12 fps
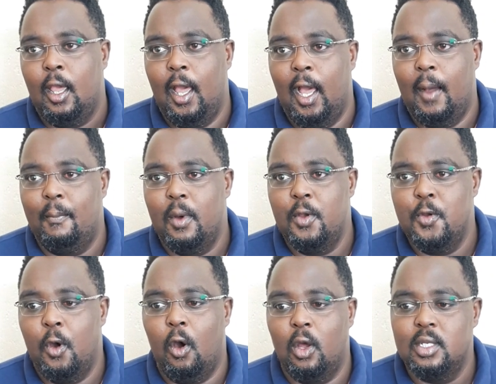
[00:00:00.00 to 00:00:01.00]

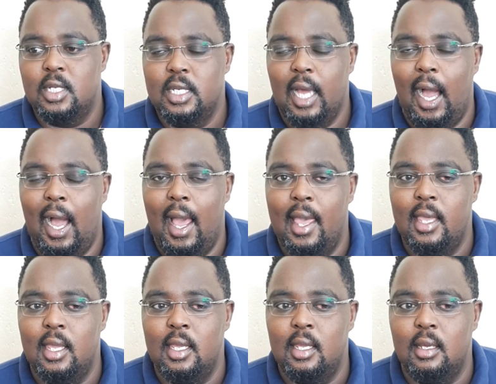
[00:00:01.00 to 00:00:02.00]
nor did
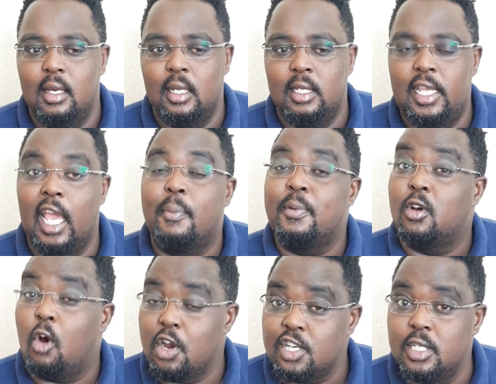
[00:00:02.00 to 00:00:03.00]
I take
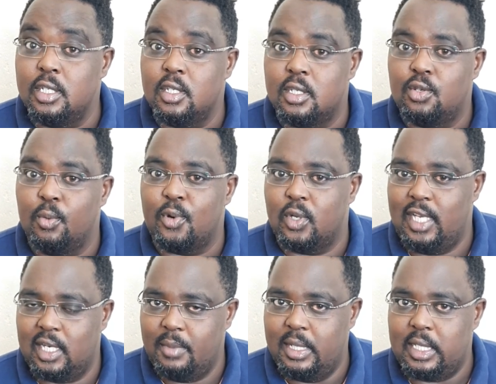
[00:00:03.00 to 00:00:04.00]
precautions to
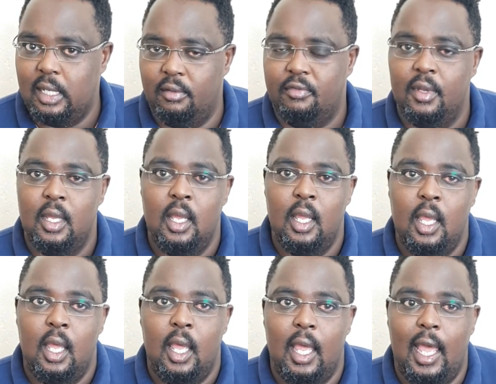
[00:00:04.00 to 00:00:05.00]
protect myself.
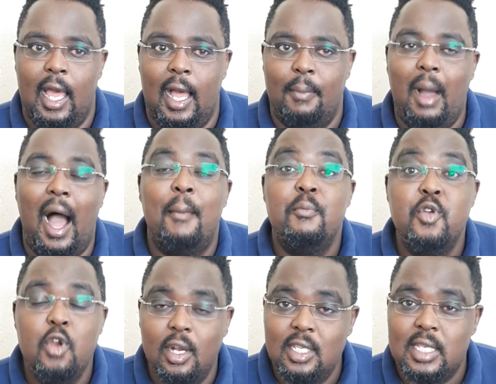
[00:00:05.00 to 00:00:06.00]
I'm
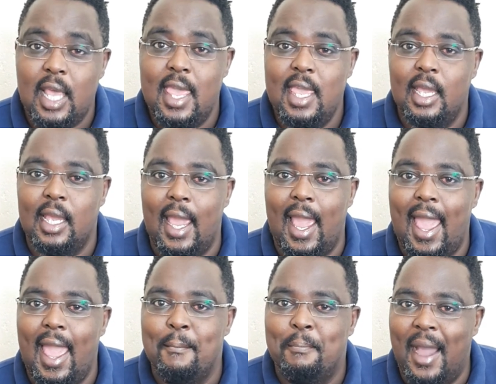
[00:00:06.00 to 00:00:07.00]
not saying
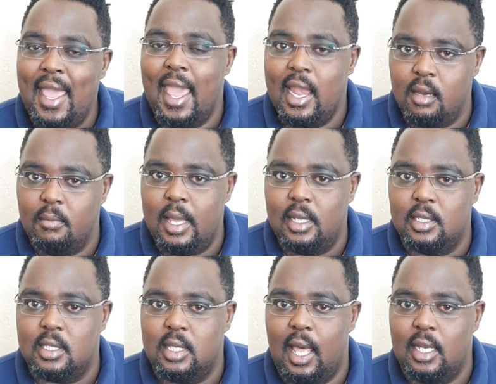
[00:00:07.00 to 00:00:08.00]
by any
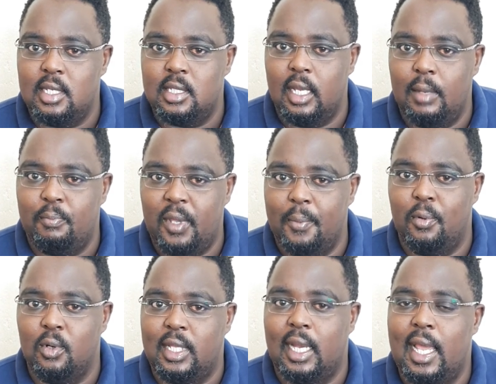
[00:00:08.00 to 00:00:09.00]
means that
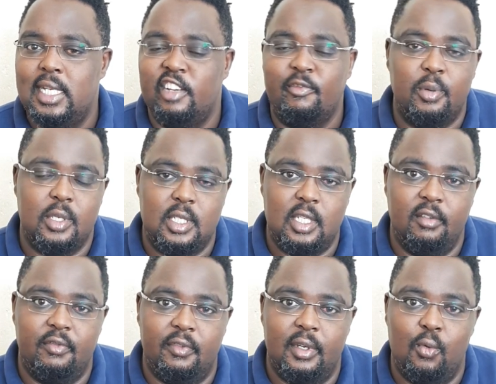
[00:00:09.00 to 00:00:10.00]
people that are HIV
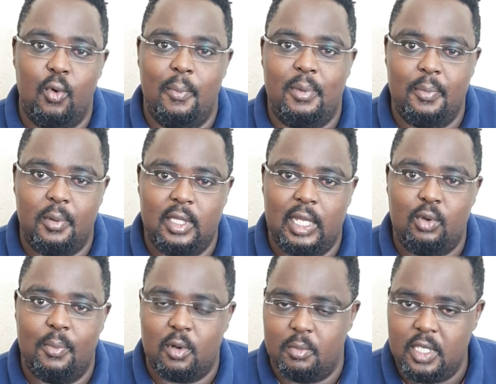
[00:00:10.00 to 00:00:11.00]
positive were people that
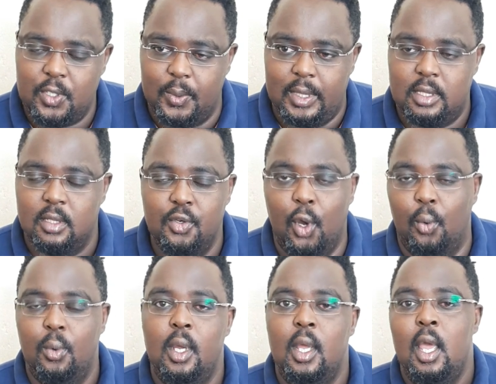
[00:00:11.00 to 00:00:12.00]
were promiscuous.
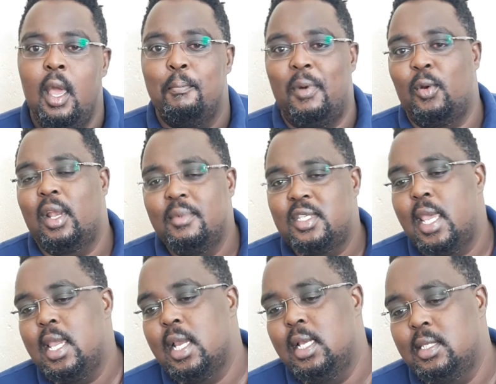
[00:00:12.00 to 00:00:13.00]
No. But what I'm
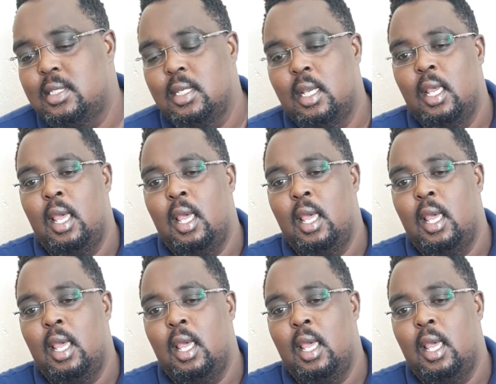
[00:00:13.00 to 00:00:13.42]
saying is,